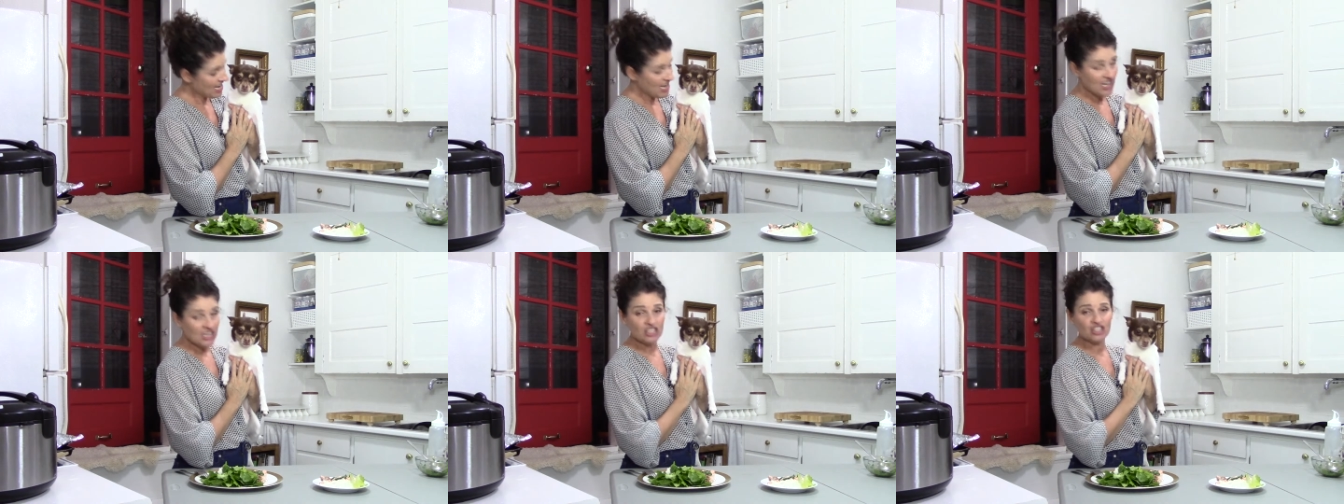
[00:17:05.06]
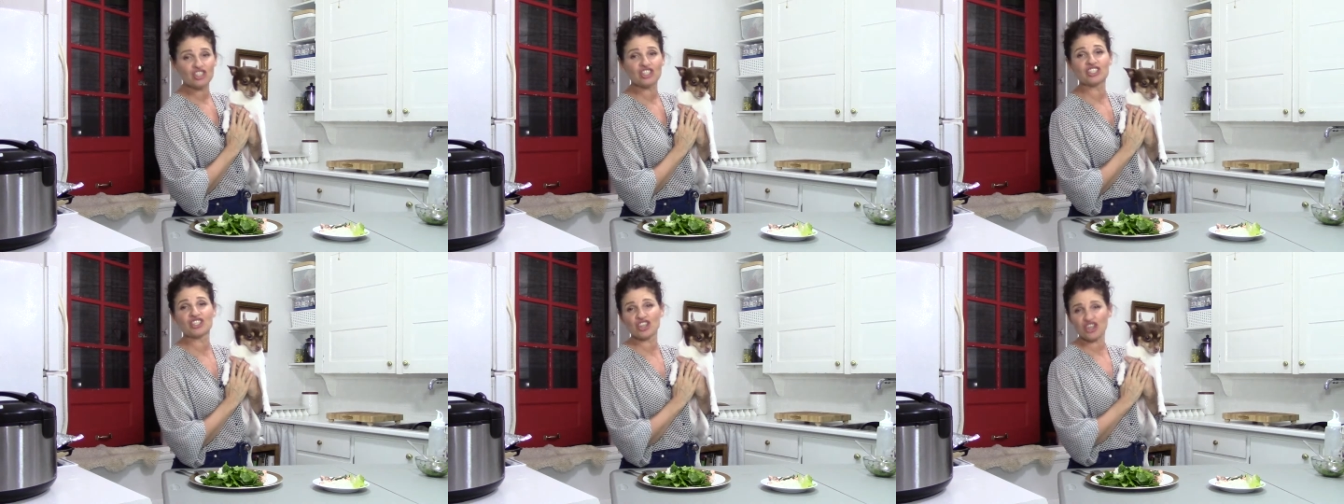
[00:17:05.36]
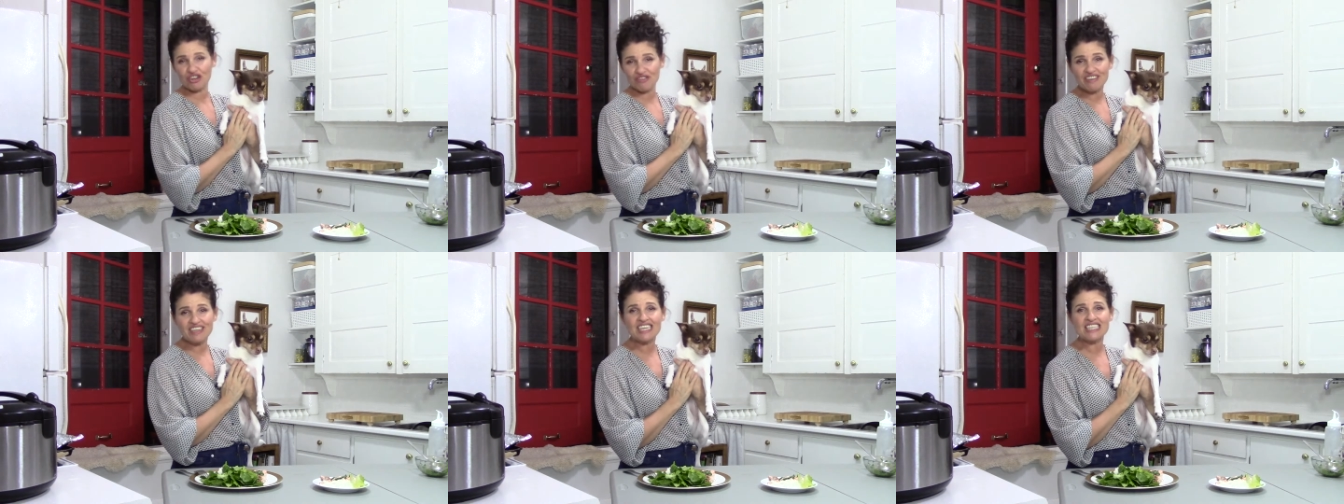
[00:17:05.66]
She's
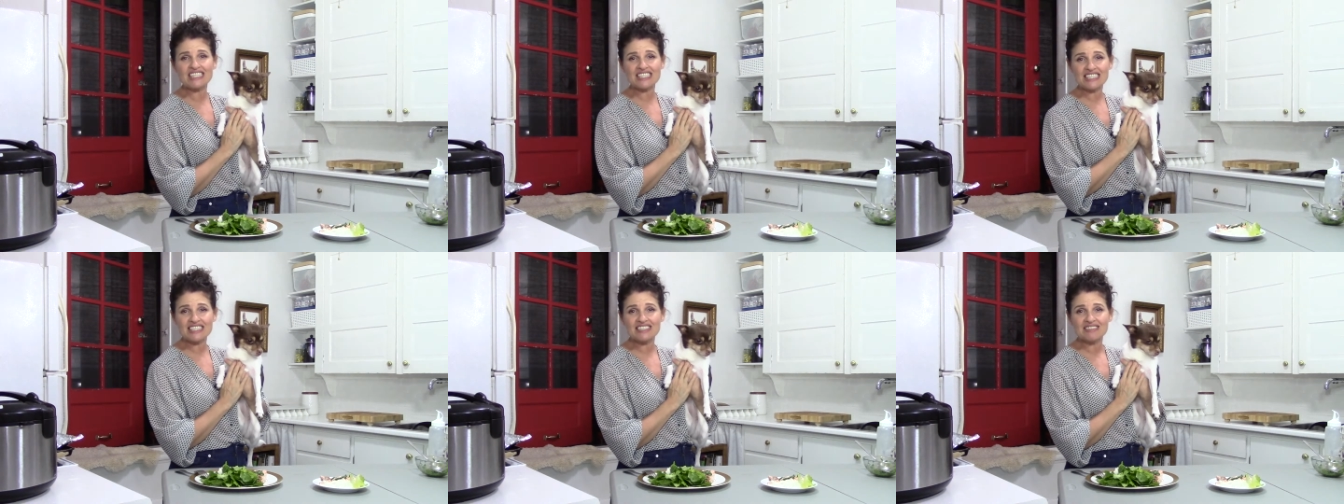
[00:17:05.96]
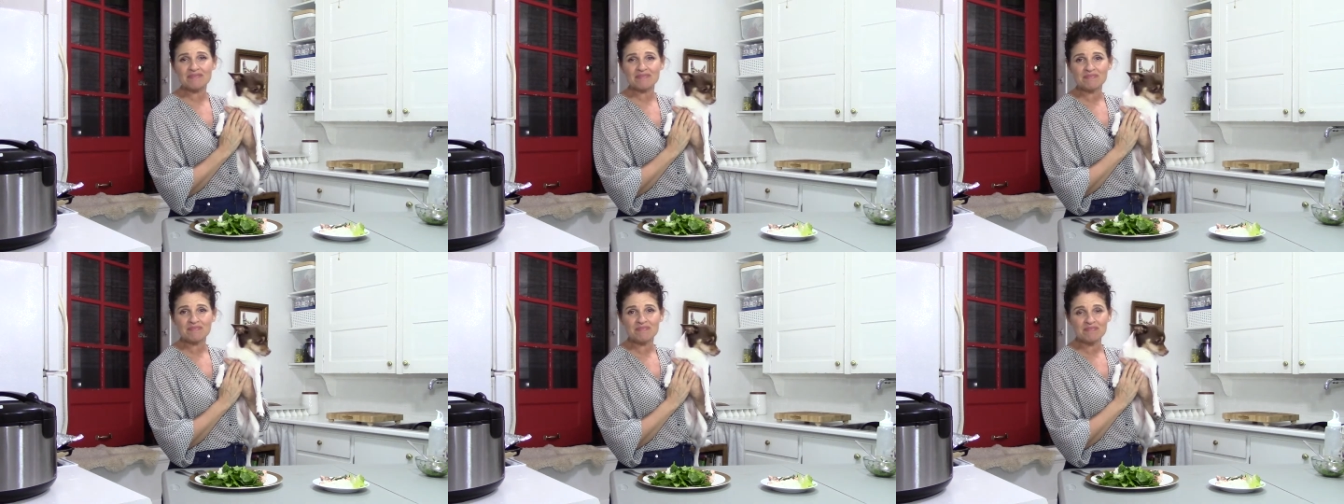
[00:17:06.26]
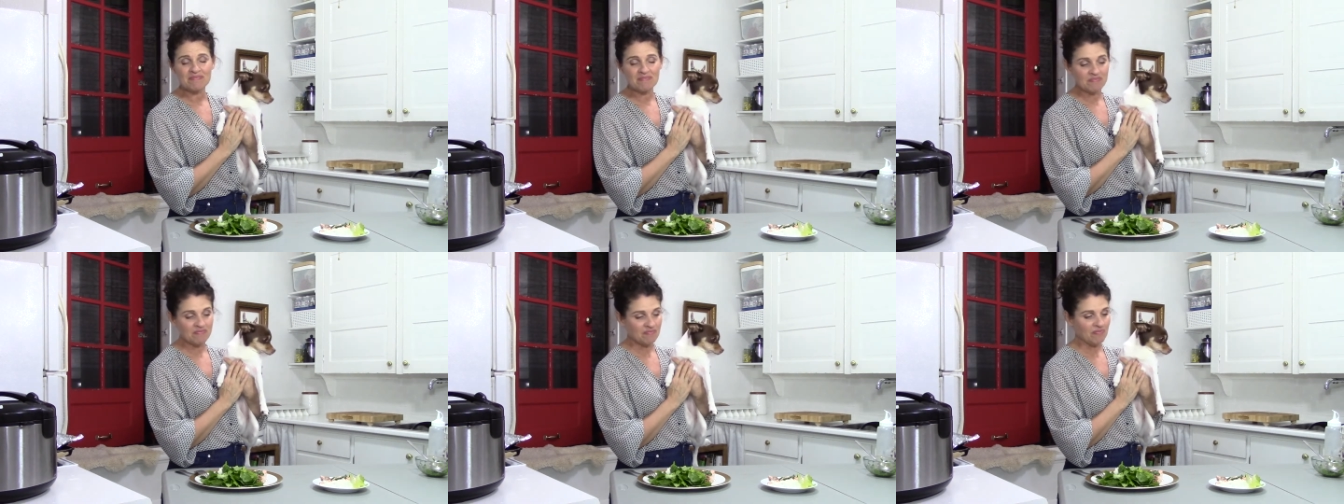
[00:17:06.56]
nervous,
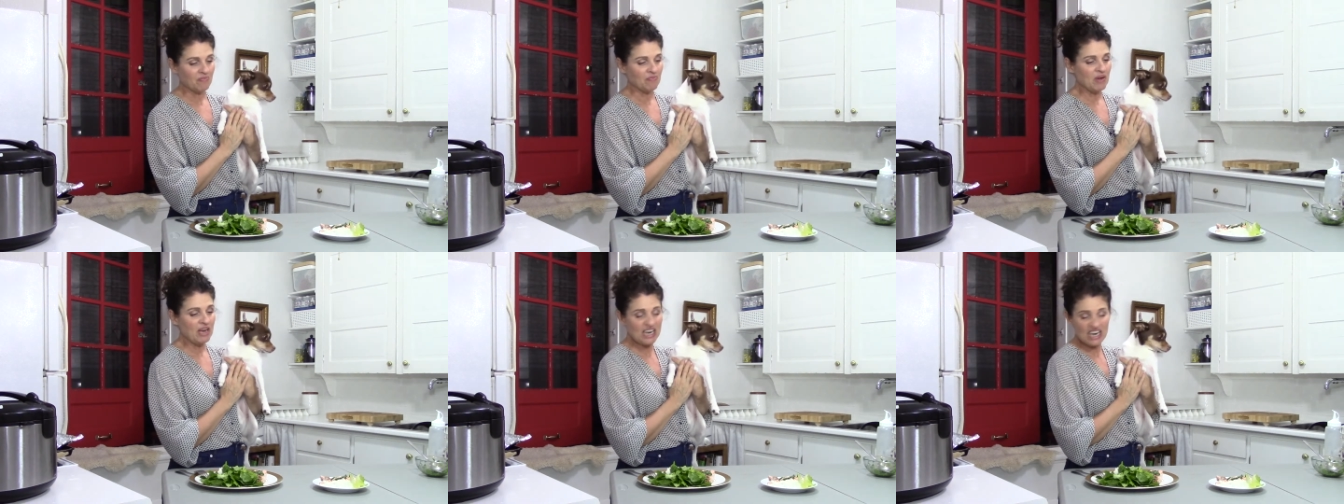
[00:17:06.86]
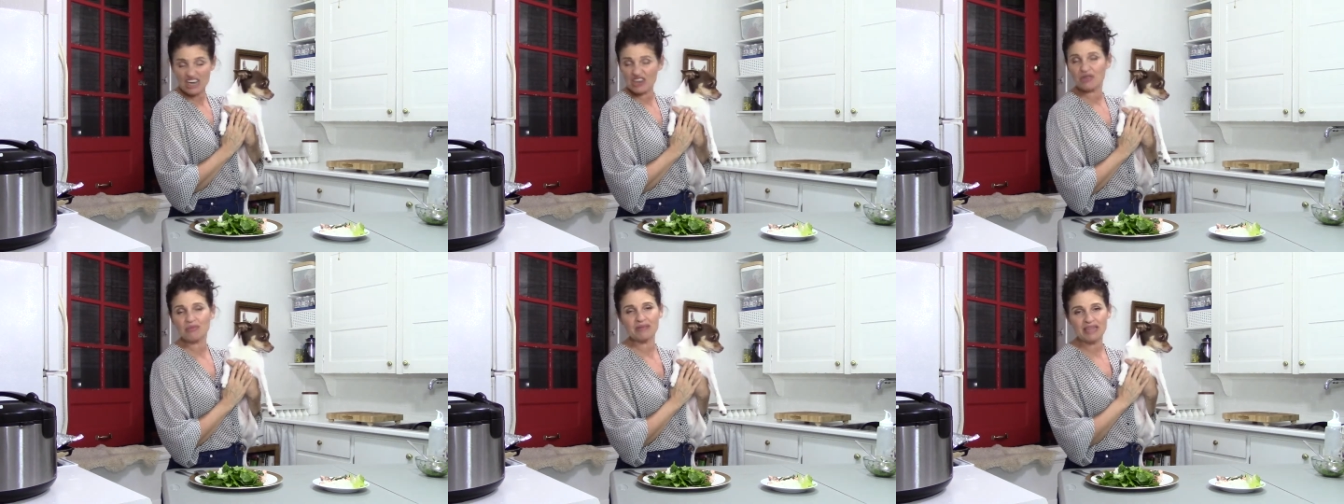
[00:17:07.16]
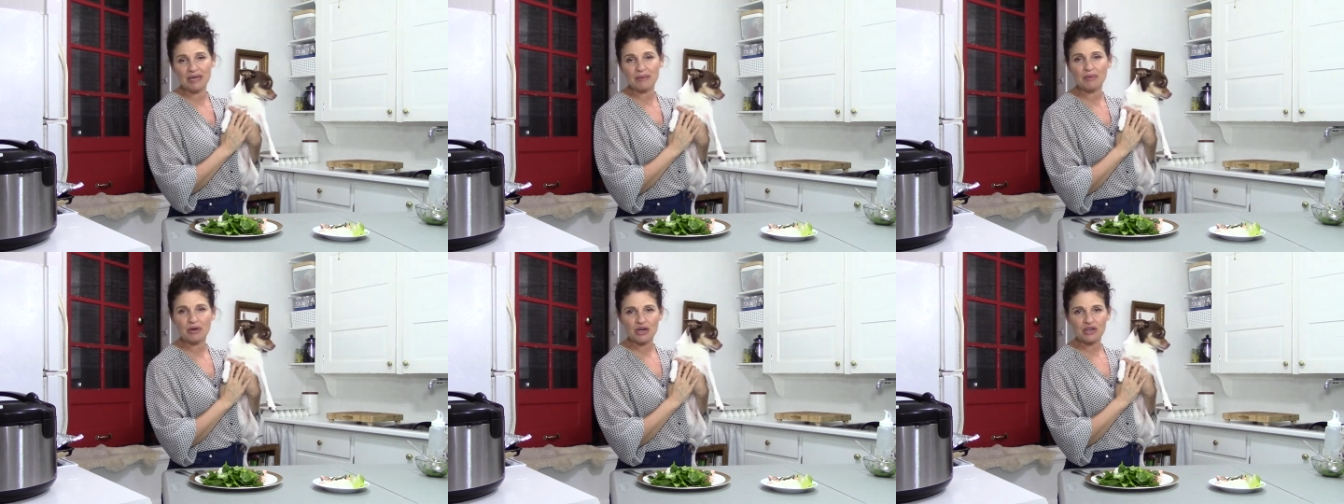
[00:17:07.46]
and I don't
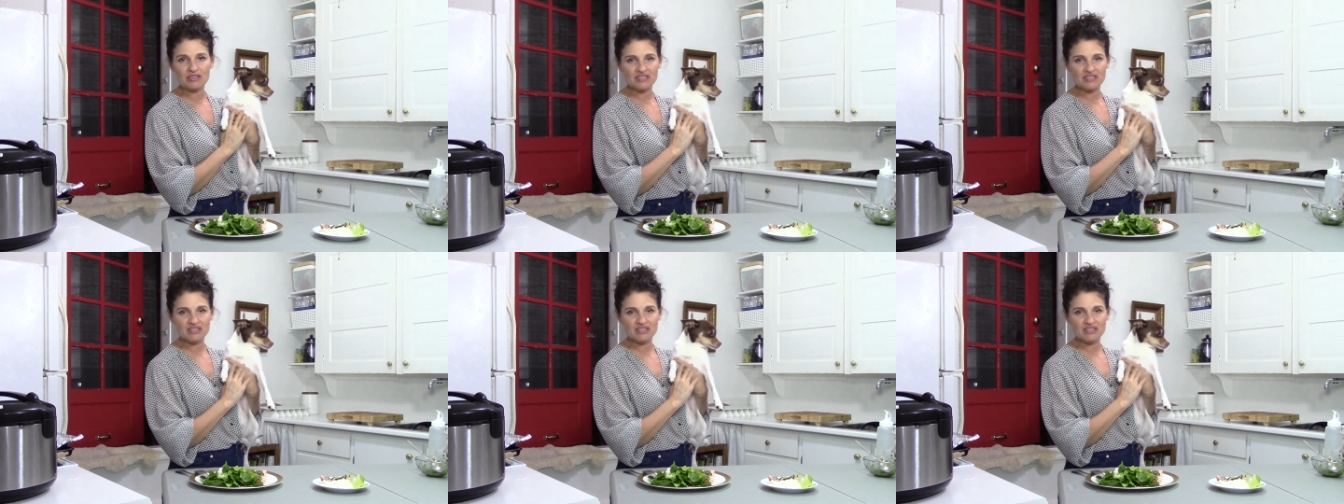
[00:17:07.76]
blame her.